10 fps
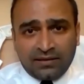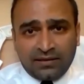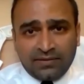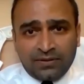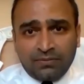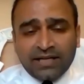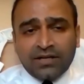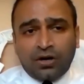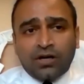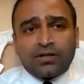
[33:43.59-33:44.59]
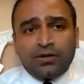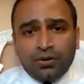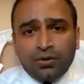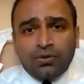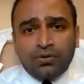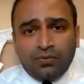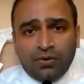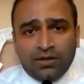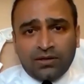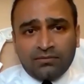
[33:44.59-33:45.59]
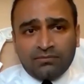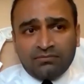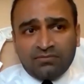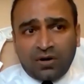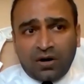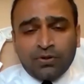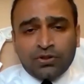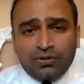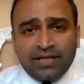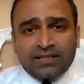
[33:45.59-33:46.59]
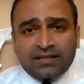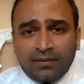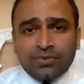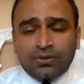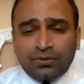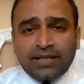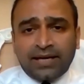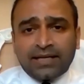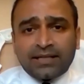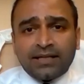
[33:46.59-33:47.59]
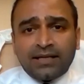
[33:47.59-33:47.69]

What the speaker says: You might not know what opportunities come through that,